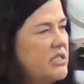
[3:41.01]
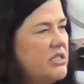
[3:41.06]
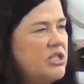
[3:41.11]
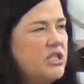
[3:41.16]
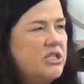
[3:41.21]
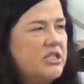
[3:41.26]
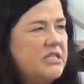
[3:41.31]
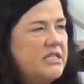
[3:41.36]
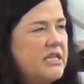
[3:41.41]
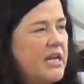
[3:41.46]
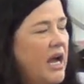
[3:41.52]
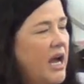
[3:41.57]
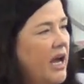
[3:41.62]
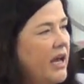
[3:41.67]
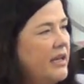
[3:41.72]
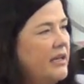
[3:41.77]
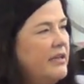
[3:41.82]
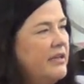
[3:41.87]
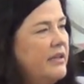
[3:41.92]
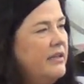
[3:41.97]
She's
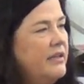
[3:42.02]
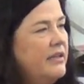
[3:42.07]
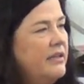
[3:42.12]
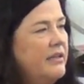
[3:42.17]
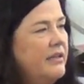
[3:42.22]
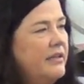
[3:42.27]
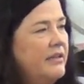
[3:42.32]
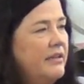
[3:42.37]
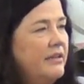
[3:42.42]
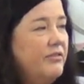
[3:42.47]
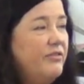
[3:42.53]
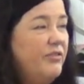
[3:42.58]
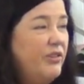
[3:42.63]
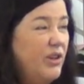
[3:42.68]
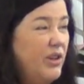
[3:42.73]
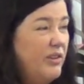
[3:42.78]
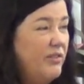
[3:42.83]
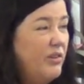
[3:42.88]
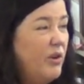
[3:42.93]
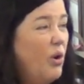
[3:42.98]
not
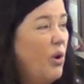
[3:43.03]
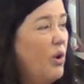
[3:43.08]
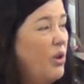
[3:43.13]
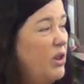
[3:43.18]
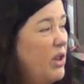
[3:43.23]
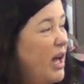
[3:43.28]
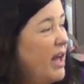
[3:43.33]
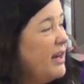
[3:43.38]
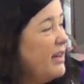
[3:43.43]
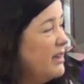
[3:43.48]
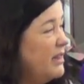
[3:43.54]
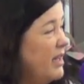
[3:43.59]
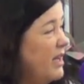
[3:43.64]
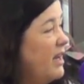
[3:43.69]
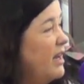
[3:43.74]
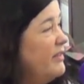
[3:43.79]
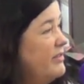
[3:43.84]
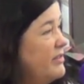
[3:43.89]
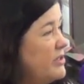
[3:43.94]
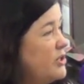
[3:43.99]
full of a whole lot of
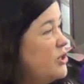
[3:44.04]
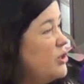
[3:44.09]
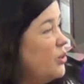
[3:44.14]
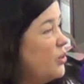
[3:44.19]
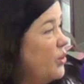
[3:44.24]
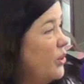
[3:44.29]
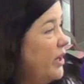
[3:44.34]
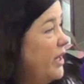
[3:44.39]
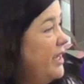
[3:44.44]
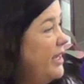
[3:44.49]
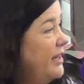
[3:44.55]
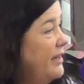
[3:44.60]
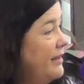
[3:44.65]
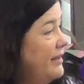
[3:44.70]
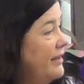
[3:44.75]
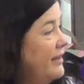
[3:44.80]
love and joy